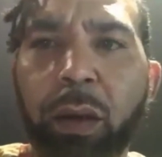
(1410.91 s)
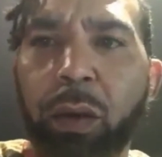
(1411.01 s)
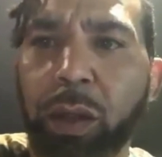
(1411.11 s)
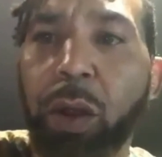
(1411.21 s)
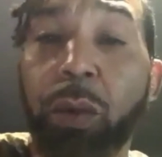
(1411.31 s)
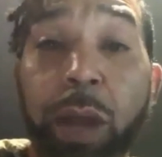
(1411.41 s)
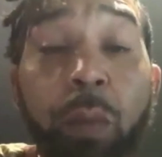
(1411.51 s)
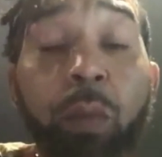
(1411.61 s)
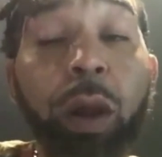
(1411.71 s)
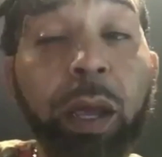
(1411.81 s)
Oh,
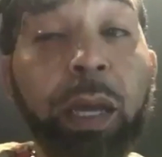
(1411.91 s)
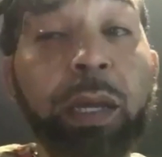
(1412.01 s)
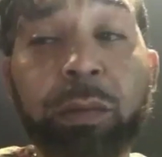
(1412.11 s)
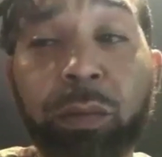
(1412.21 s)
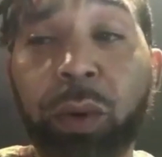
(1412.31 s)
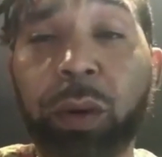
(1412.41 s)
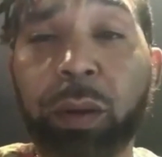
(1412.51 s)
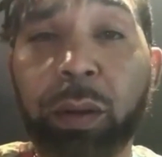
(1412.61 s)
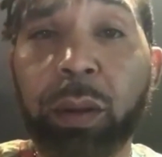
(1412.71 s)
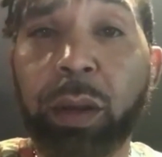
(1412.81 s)
networking is important.
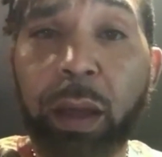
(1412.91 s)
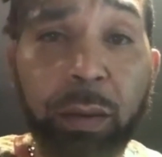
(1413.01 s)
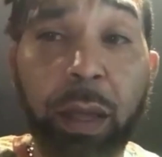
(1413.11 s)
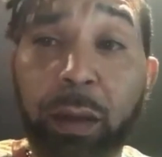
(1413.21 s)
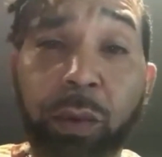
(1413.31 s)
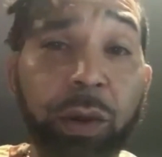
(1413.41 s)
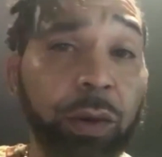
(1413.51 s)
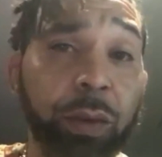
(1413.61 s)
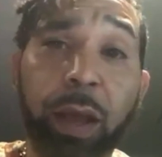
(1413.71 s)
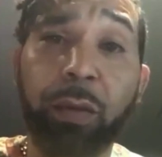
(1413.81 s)
Like, we're
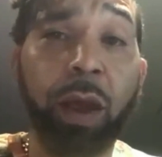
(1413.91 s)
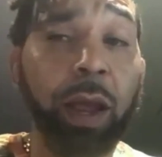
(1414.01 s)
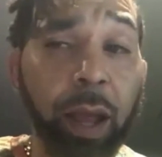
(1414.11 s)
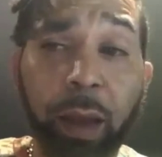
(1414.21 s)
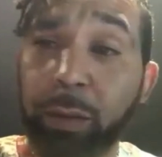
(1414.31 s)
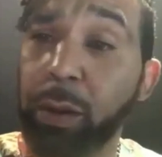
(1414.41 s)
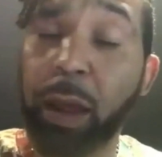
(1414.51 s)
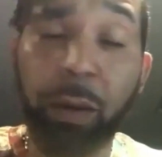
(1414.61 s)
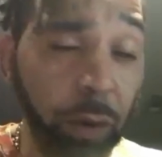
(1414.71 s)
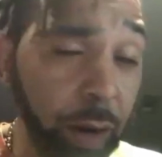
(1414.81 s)
doing that right now.
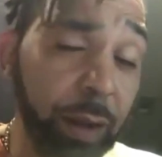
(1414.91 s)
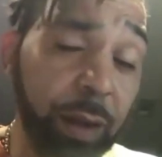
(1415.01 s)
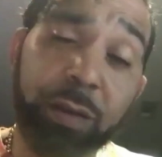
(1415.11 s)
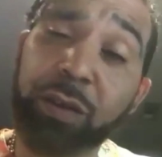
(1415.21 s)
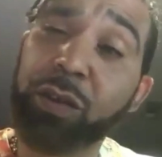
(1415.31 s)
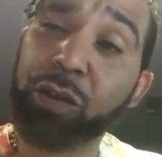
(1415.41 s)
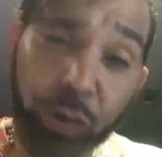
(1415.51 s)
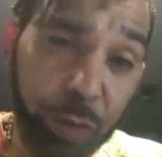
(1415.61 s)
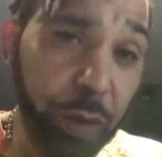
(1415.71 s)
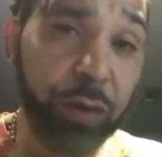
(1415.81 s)
Networking is
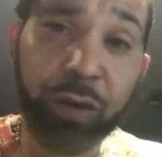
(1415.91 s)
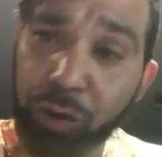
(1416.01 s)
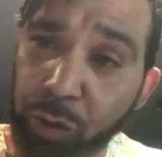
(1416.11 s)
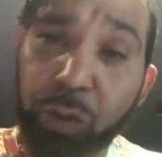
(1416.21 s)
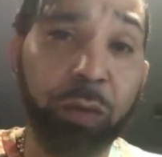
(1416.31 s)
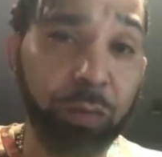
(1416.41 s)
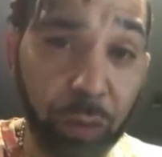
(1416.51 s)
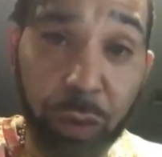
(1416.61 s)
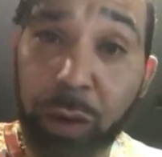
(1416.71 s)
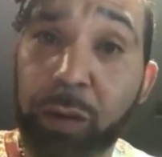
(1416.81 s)
super, super
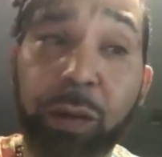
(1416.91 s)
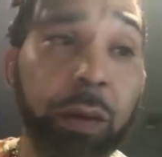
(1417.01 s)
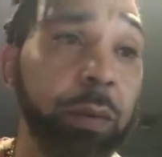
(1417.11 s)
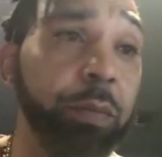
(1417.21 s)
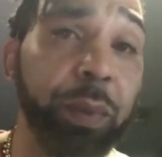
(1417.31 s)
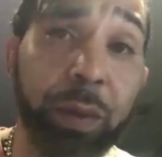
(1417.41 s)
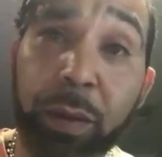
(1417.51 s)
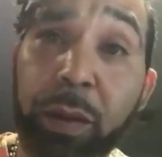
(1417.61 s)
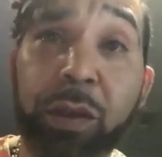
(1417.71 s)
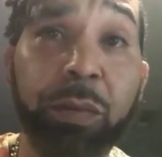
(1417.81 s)
important to
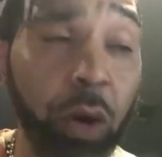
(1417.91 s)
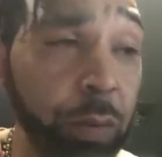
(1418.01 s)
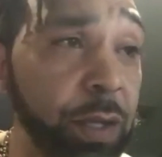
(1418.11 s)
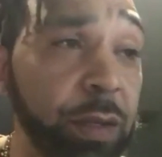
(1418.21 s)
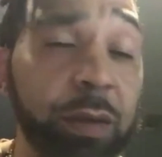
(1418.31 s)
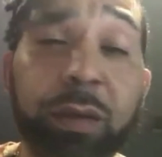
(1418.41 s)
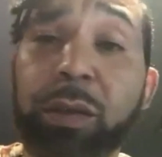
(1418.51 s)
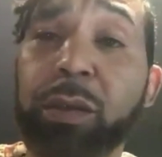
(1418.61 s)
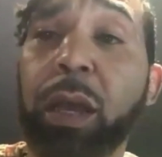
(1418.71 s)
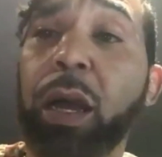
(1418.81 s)
the small
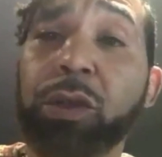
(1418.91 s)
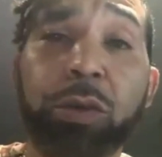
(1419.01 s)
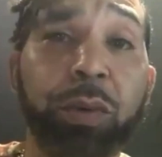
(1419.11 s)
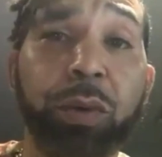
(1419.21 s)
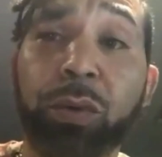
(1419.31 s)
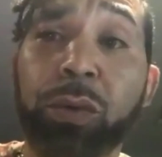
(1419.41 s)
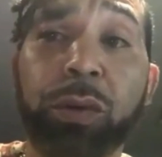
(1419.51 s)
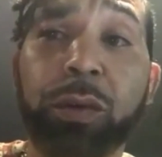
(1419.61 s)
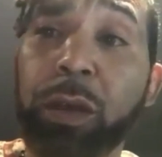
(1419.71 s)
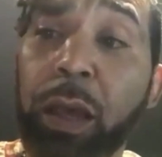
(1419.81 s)
businesses,
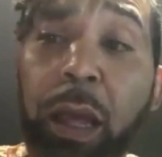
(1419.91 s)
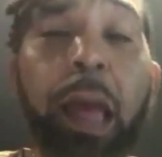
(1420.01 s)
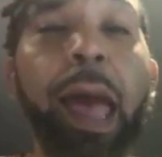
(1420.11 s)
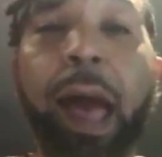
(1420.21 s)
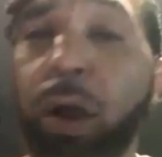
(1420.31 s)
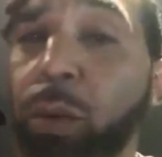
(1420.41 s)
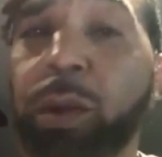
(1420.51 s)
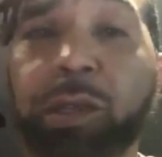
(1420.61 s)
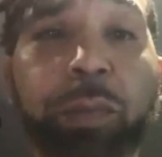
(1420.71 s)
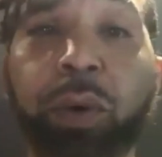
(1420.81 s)
entrepreneurs. How are
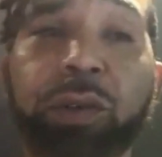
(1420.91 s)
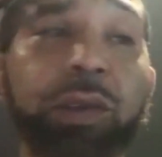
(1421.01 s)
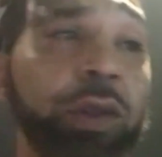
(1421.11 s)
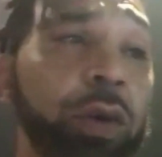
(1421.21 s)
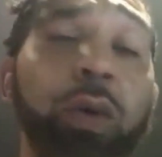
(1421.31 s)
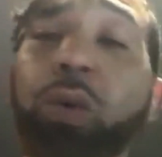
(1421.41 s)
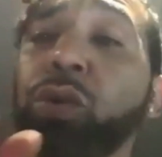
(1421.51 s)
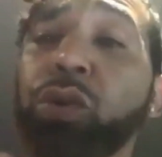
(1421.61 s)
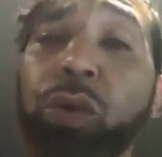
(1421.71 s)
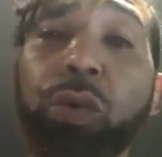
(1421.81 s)
we supposed to know
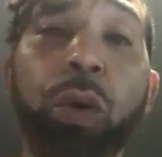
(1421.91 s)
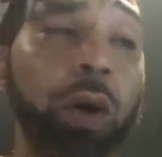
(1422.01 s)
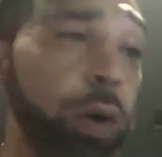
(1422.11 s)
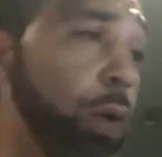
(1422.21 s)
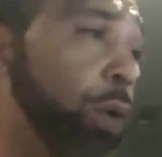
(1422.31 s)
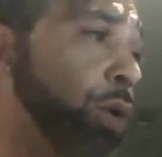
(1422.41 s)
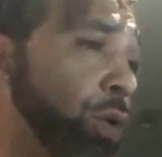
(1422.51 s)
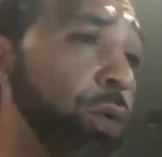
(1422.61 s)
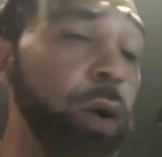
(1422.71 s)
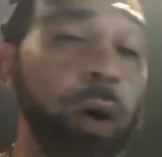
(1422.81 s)
who you are, or
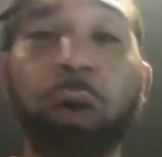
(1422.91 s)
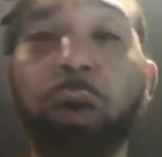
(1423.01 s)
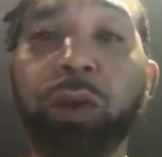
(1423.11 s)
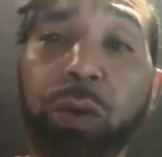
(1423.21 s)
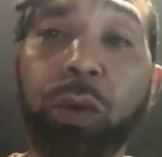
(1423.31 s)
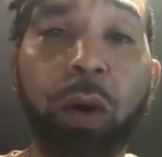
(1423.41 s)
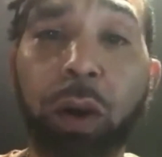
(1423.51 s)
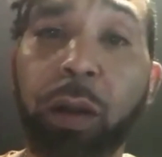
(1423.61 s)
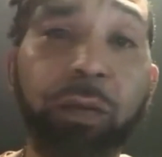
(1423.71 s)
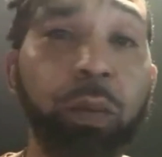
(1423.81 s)
you are, or you
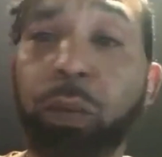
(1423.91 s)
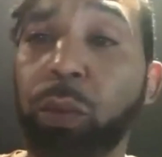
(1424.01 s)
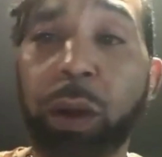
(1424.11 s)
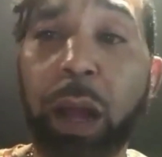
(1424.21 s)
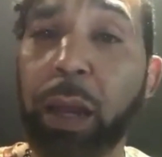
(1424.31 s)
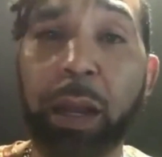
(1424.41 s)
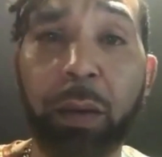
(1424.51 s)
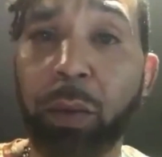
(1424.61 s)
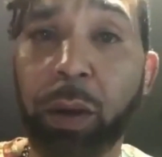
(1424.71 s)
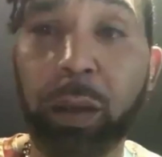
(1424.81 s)
are, if we're not
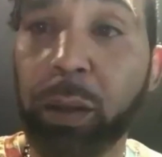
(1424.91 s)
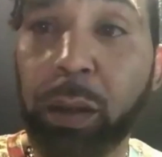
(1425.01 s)
networking?